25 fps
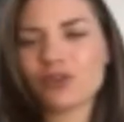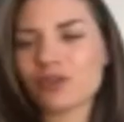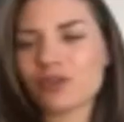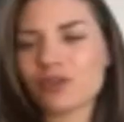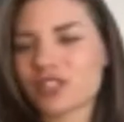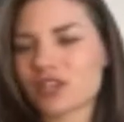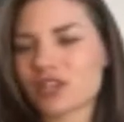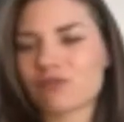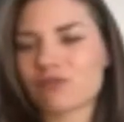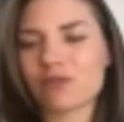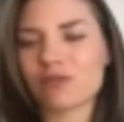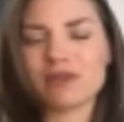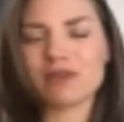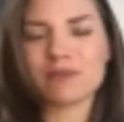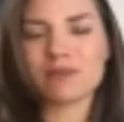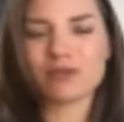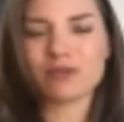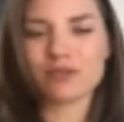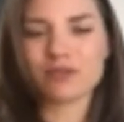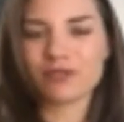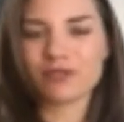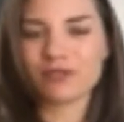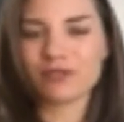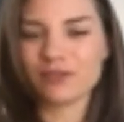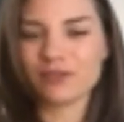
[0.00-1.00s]
would be
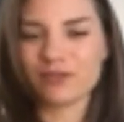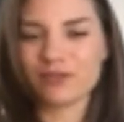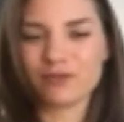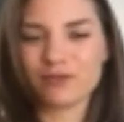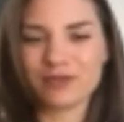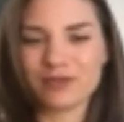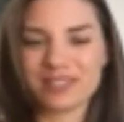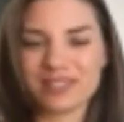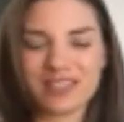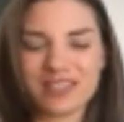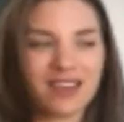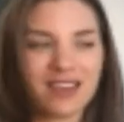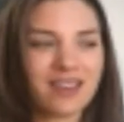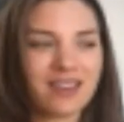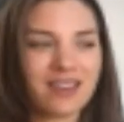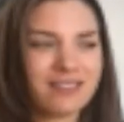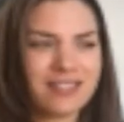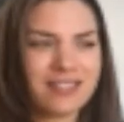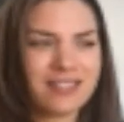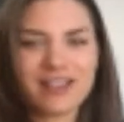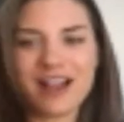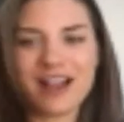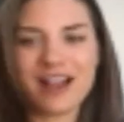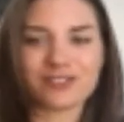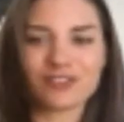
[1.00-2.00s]
people who would say, these
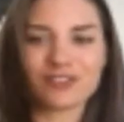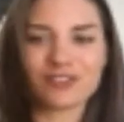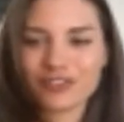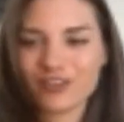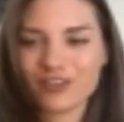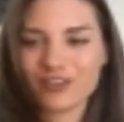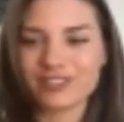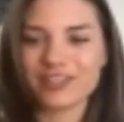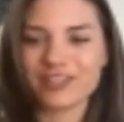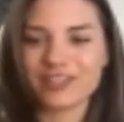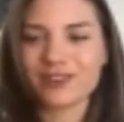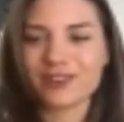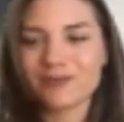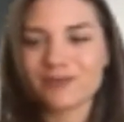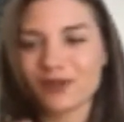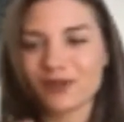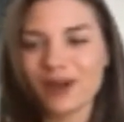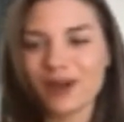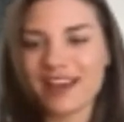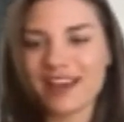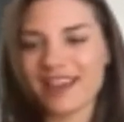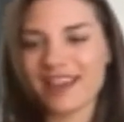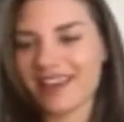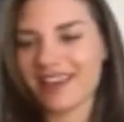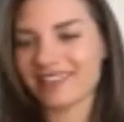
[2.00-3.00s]
actors are terrible.
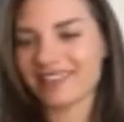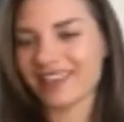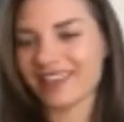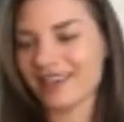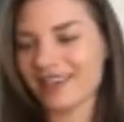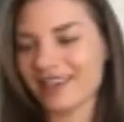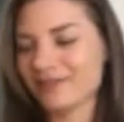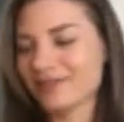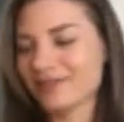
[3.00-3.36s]
I hate them.